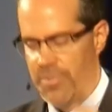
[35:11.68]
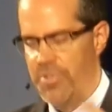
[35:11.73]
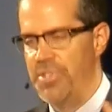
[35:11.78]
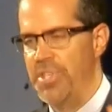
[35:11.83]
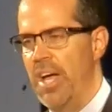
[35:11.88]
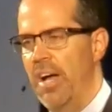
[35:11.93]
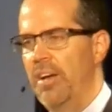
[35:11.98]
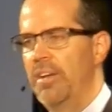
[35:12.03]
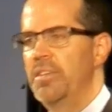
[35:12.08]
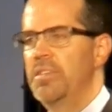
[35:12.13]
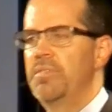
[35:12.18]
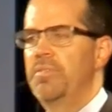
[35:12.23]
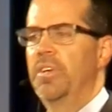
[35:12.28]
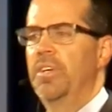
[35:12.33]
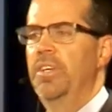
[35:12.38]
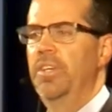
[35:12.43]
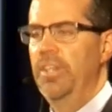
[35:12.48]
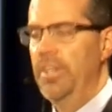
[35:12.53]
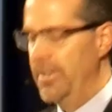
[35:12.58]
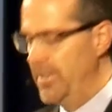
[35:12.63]
zealous for
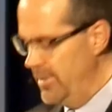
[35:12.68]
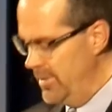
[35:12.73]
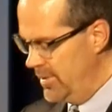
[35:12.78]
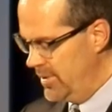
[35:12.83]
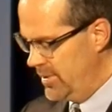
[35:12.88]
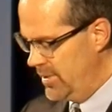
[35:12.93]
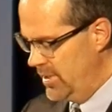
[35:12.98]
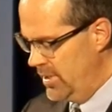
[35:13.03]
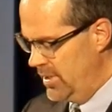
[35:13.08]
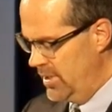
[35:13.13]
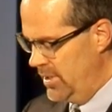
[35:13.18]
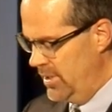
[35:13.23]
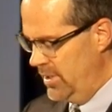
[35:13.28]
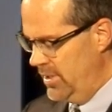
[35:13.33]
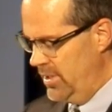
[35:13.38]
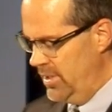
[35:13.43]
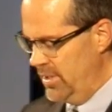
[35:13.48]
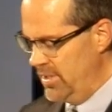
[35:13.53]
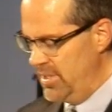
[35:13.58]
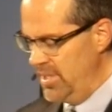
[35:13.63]
good
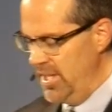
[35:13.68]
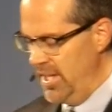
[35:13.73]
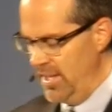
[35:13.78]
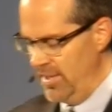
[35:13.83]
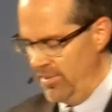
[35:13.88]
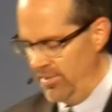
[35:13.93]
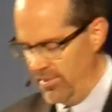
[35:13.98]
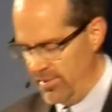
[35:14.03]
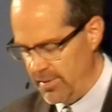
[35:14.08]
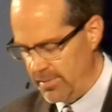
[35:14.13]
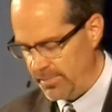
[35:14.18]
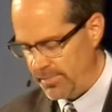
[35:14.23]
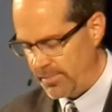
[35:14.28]
deeds.